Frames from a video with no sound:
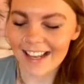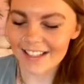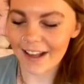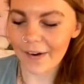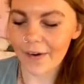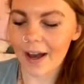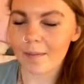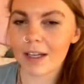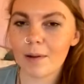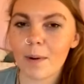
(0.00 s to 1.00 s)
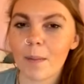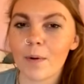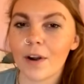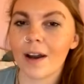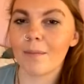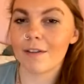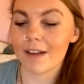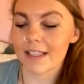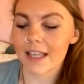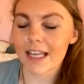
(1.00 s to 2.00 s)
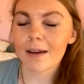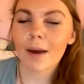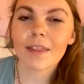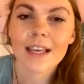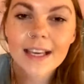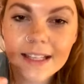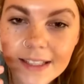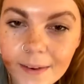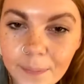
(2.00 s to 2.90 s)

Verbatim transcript: So I'm going to put more on my face. The thing about these